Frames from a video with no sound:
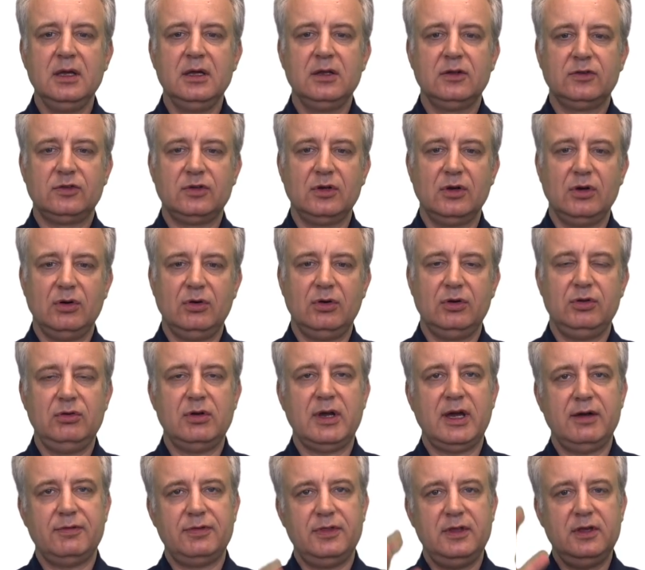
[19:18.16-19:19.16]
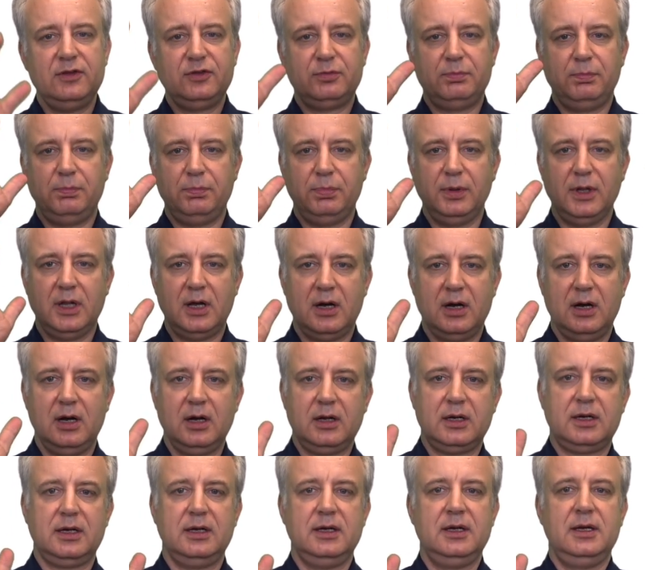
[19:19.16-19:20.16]
So you have this
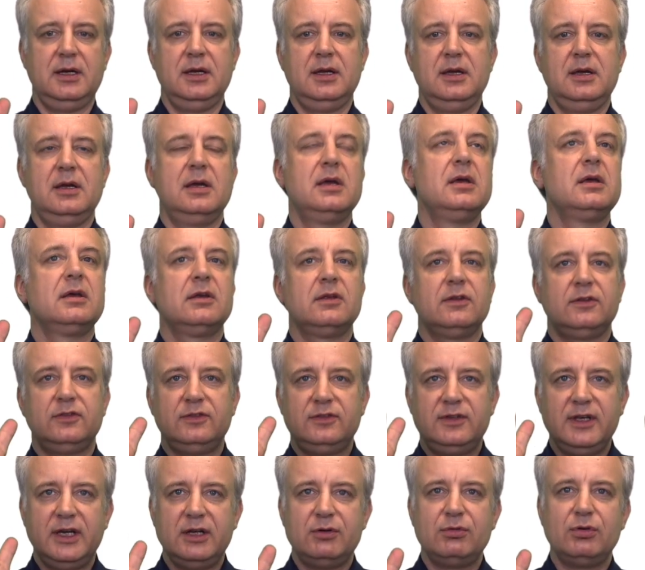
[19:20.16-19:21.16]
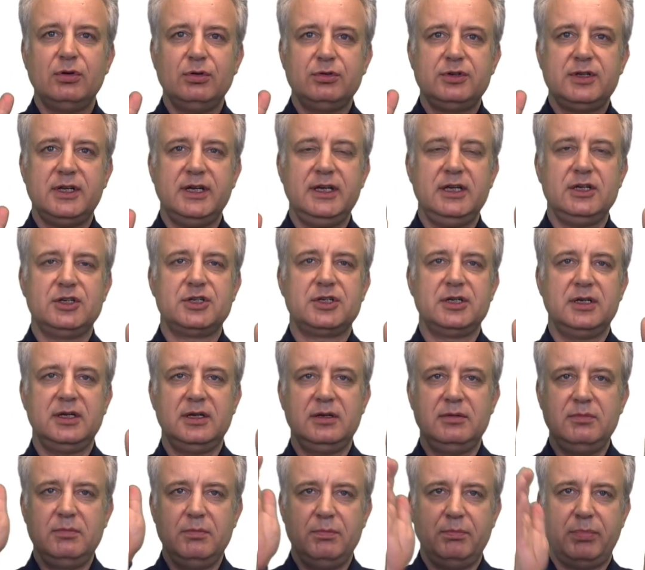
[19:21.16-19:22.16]
block, Z
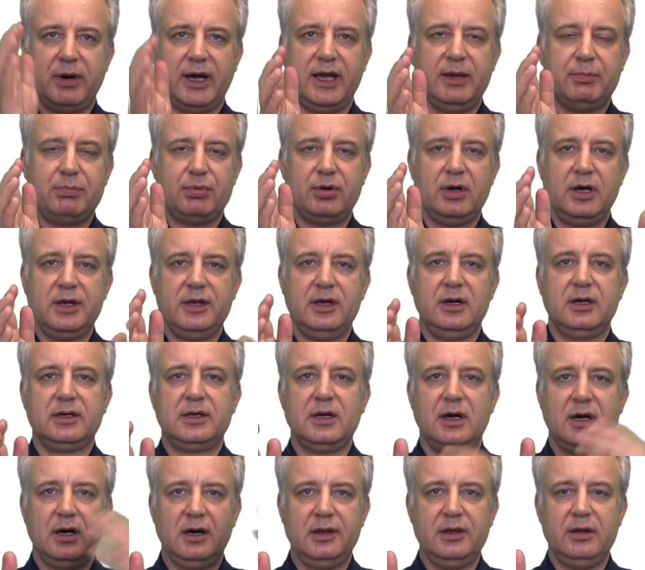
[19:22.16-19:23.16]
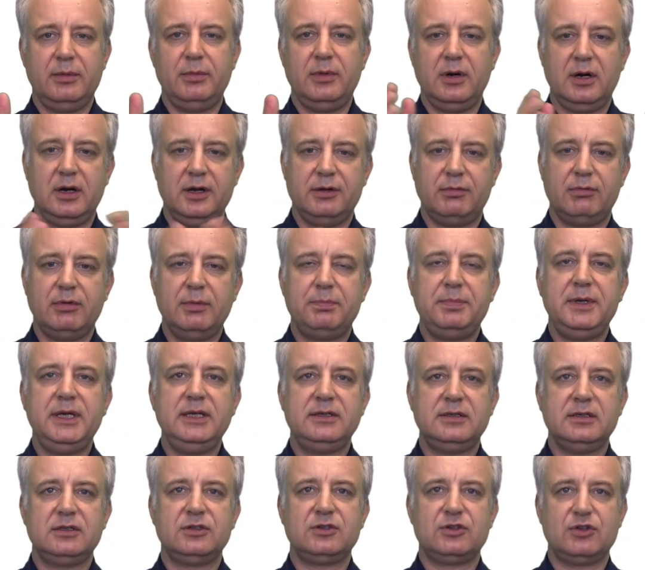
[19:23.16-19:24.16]
rotation, byproduct, Hadamard
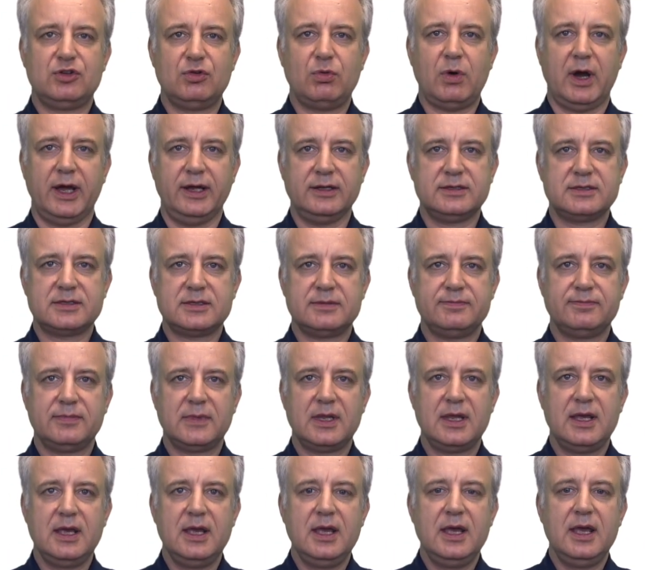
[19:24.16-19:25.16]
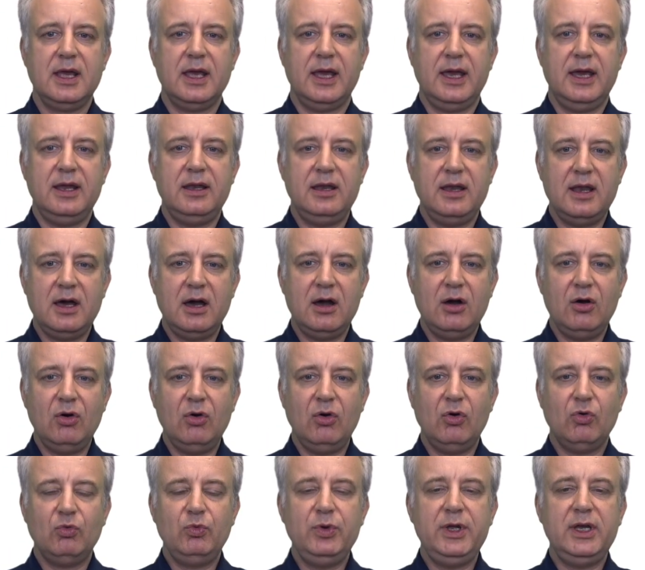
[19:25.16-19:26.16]
repeated twice. And
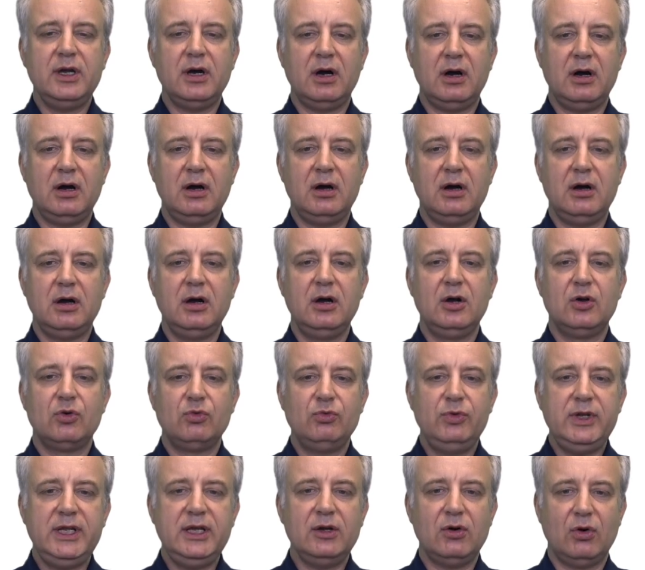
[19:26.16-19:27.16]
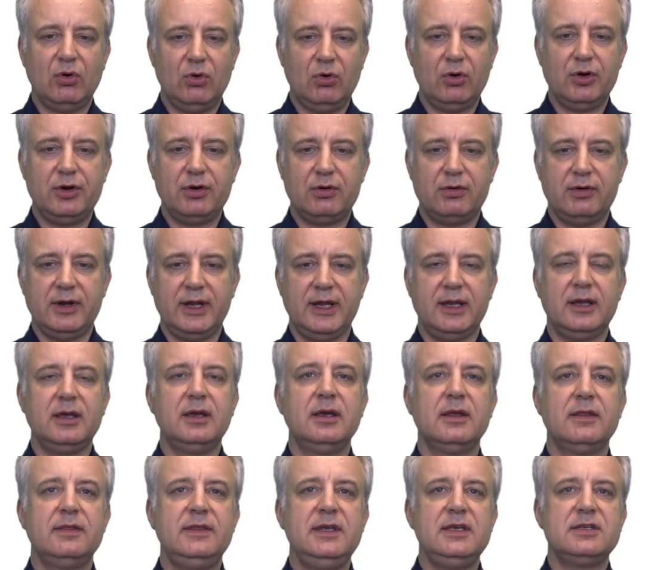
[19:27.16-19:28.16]
now we are reordering
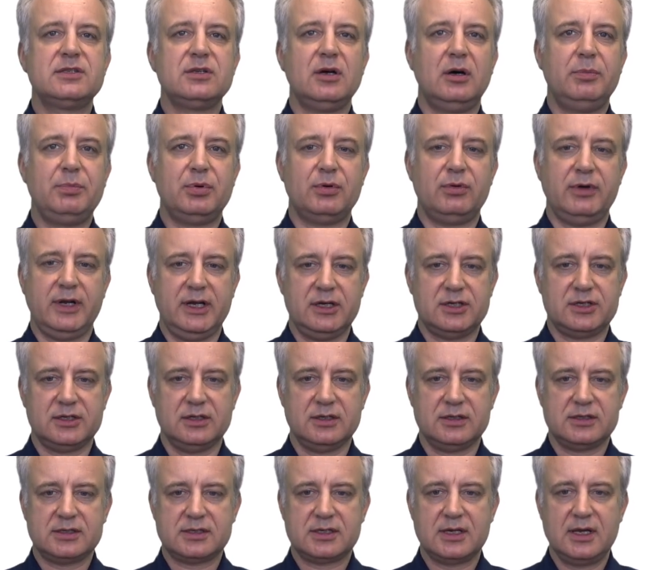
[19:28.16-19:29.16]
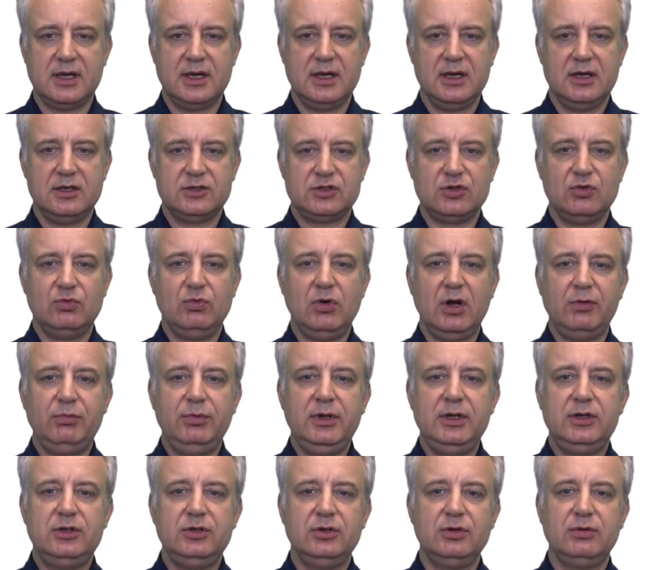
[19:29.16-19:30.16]
these operations. So what
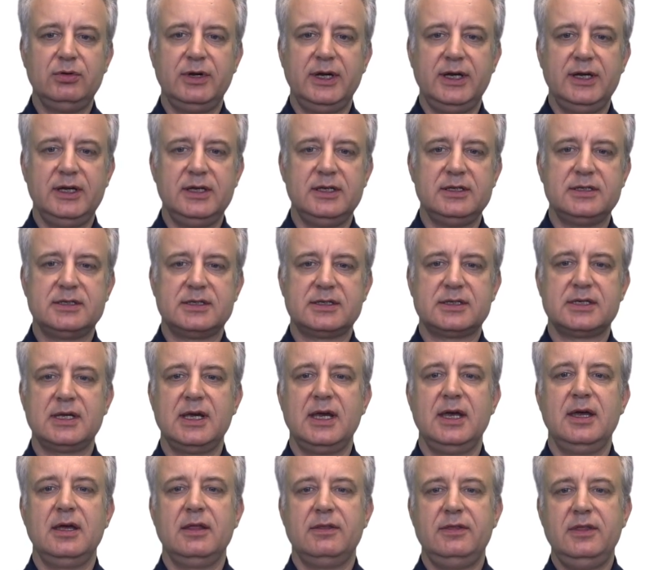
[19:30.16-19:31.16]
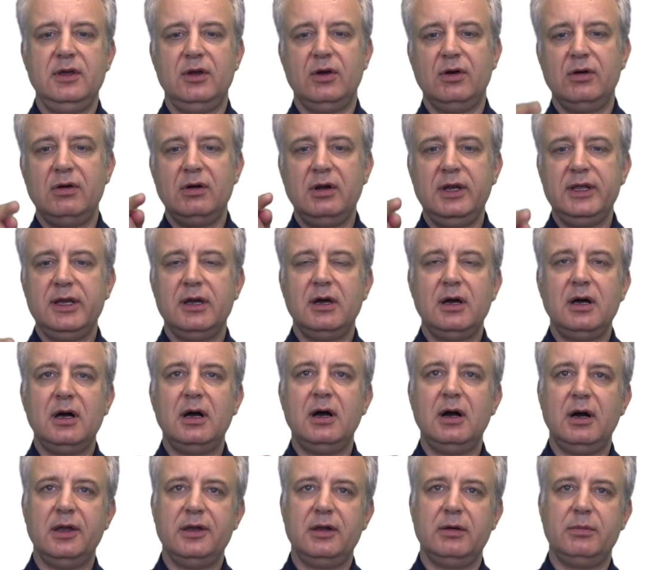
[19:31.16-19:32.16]
we do is the earlier
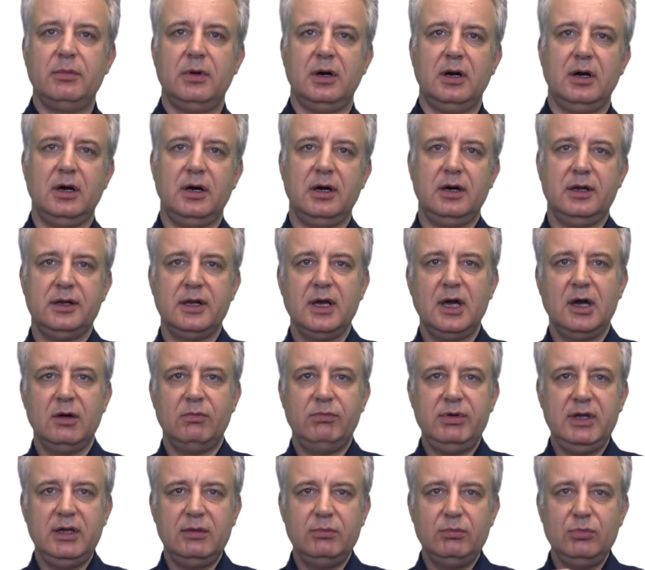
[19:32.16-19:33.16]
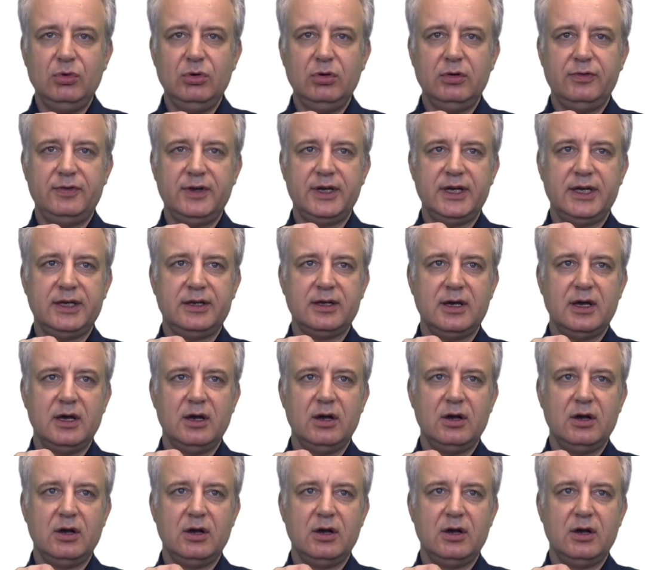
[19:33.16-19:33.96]
Hadamard, we move it